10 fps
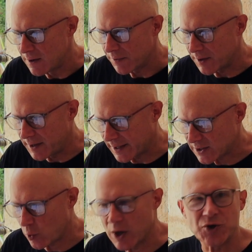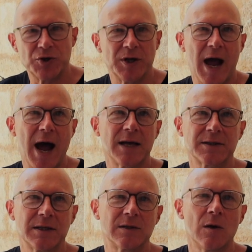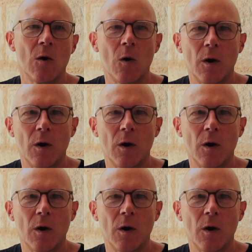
the next question to ask is,